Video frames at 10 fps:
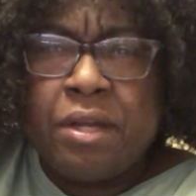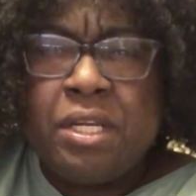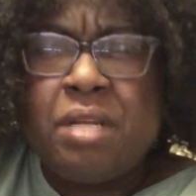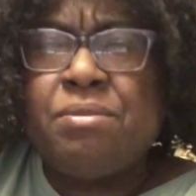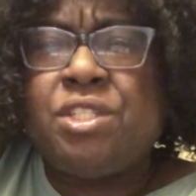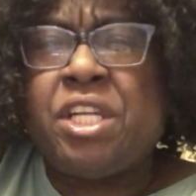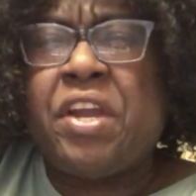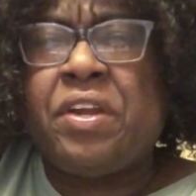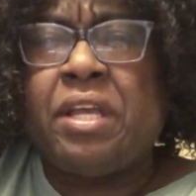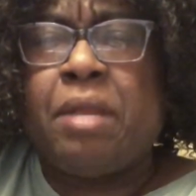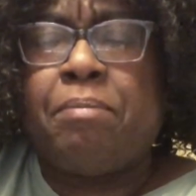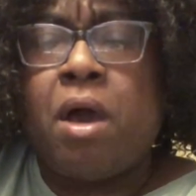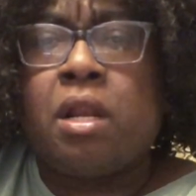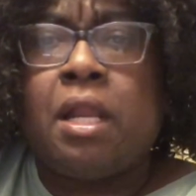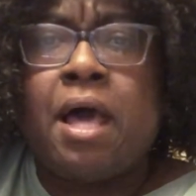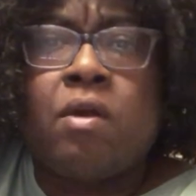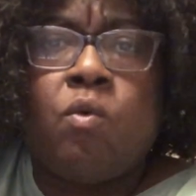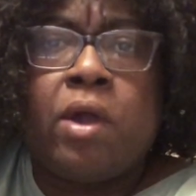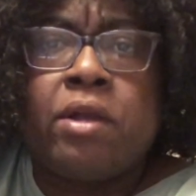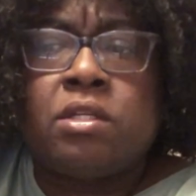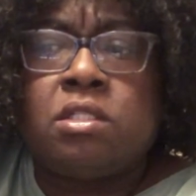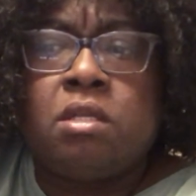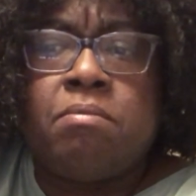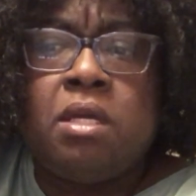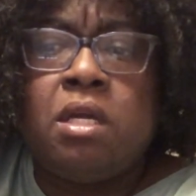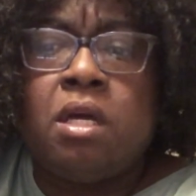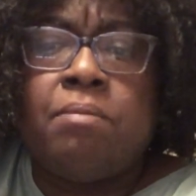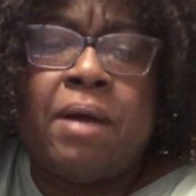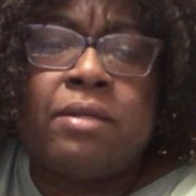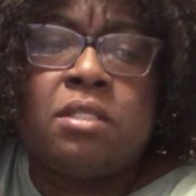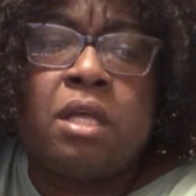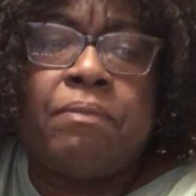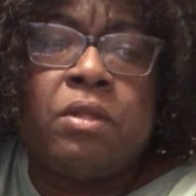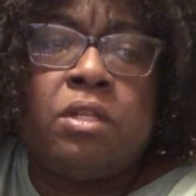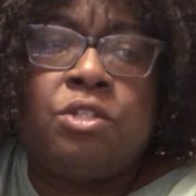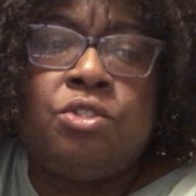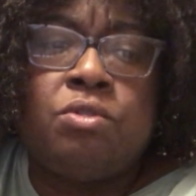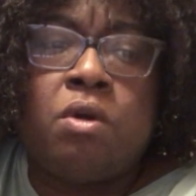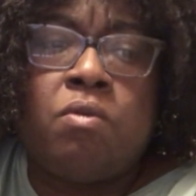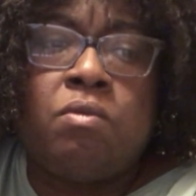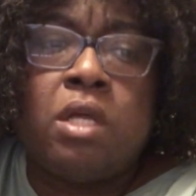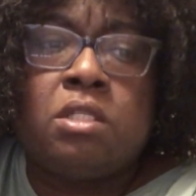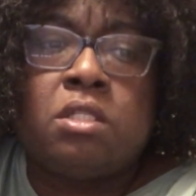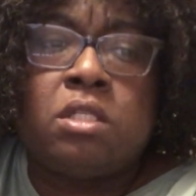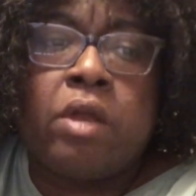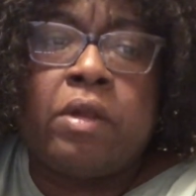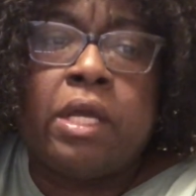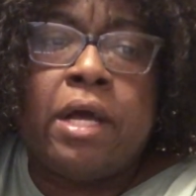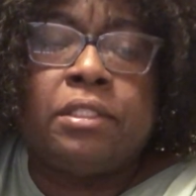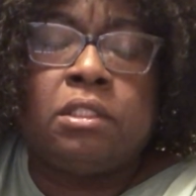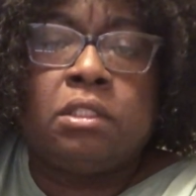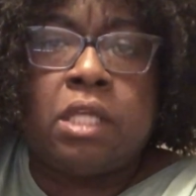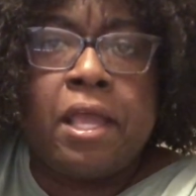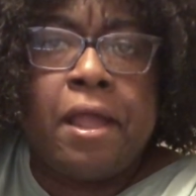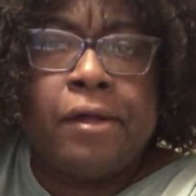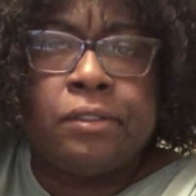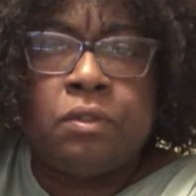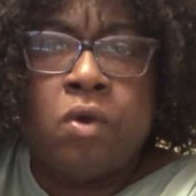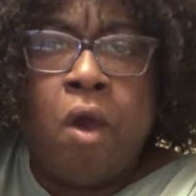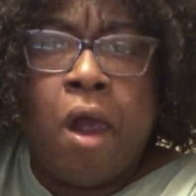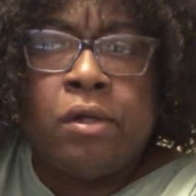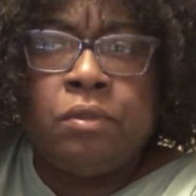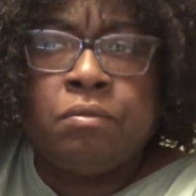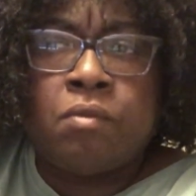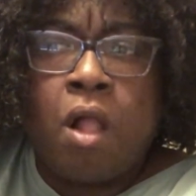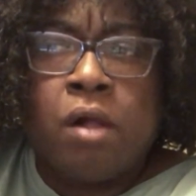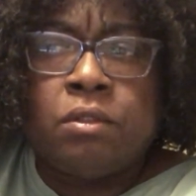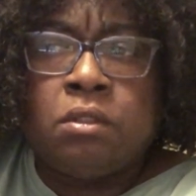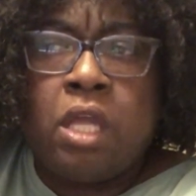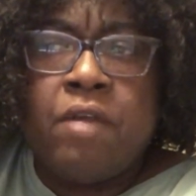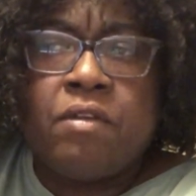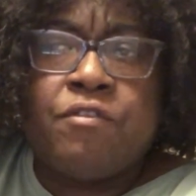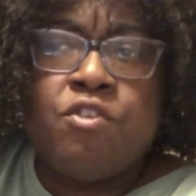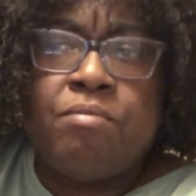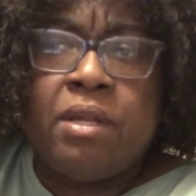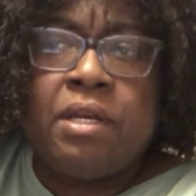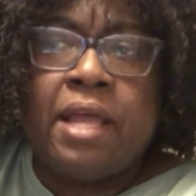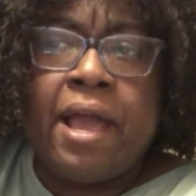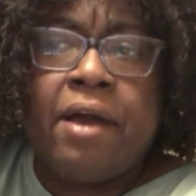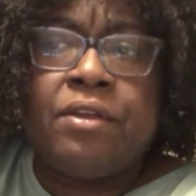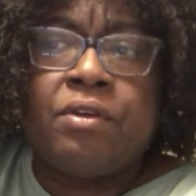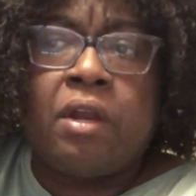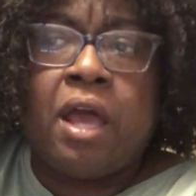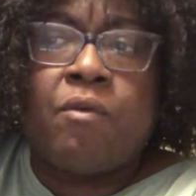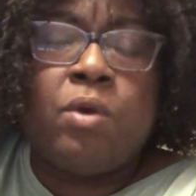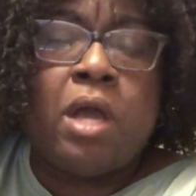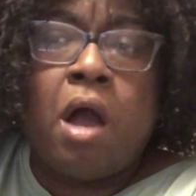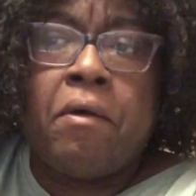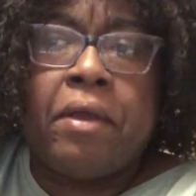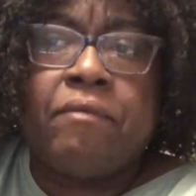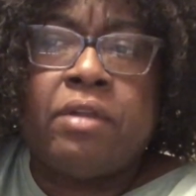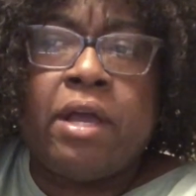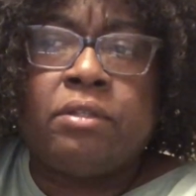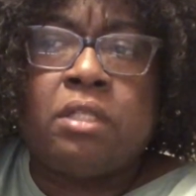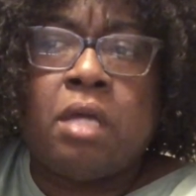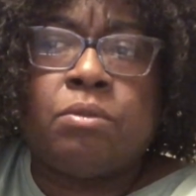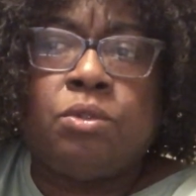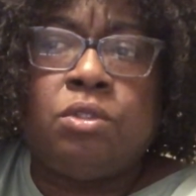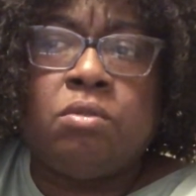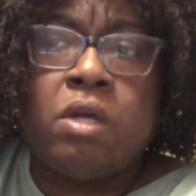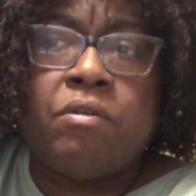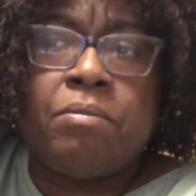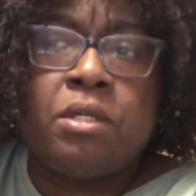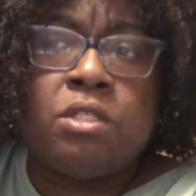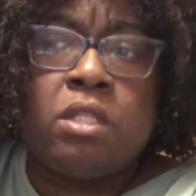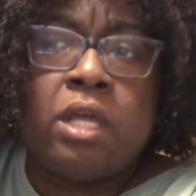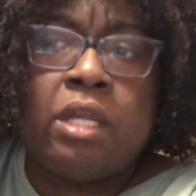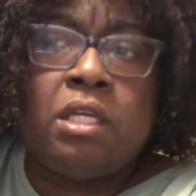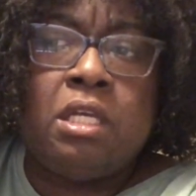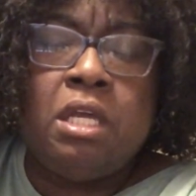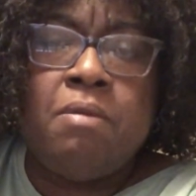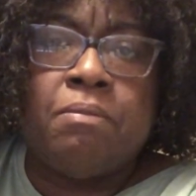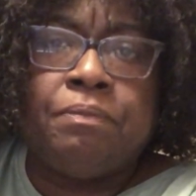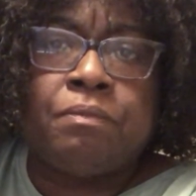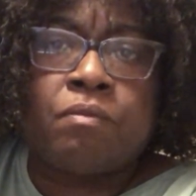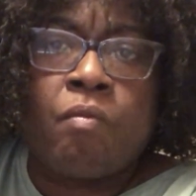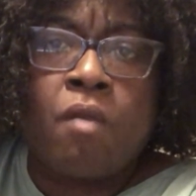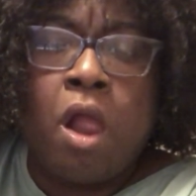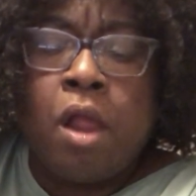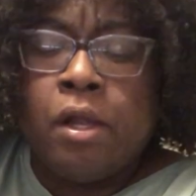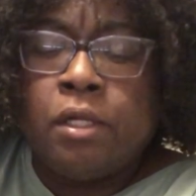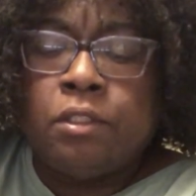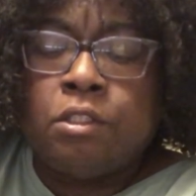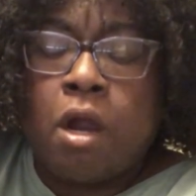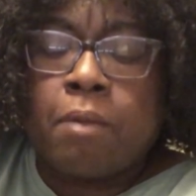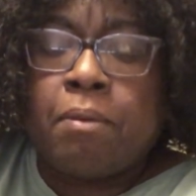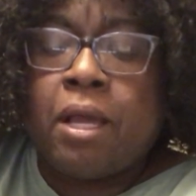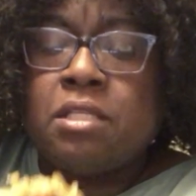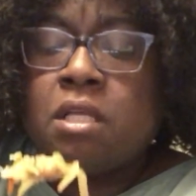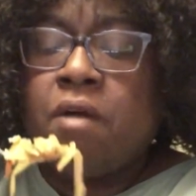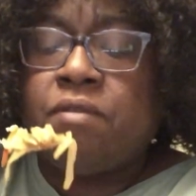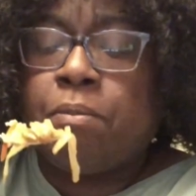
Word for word: them sharing that brought a lot of awareness to me about something that you don't necessarily understand. Even if you've been down in your life, we all have down times, but you've never been to that deep dark place of